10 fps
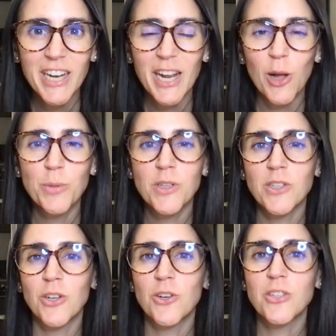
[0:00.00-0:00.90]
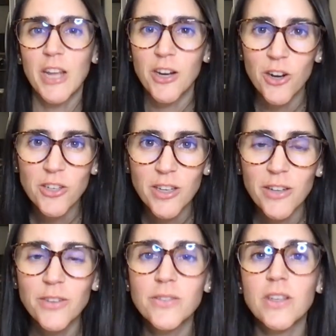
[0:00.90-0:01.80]
It helps us understand
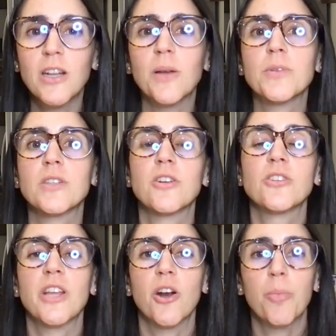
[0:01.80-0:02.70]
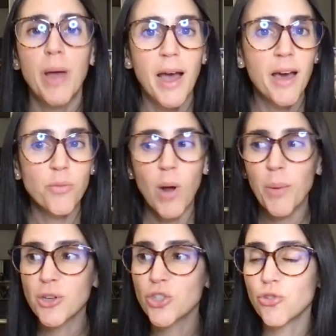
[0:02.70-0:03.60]
ourselves. It helps us understand our path, why
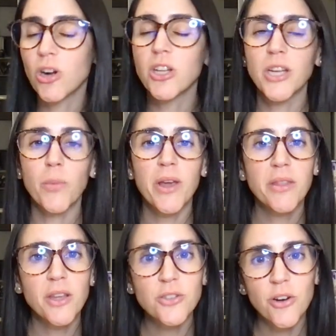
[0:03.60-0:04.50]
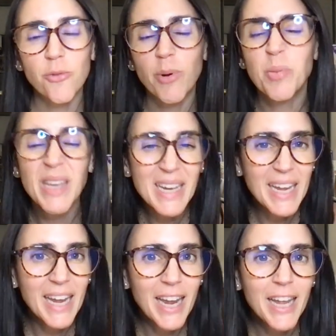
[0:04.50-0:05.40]
we're struggling, why things are
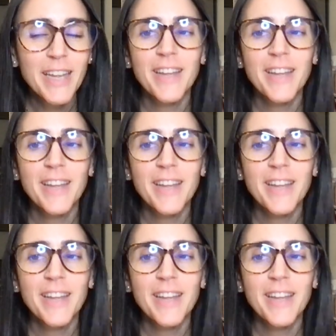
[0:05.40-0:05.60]
repeating.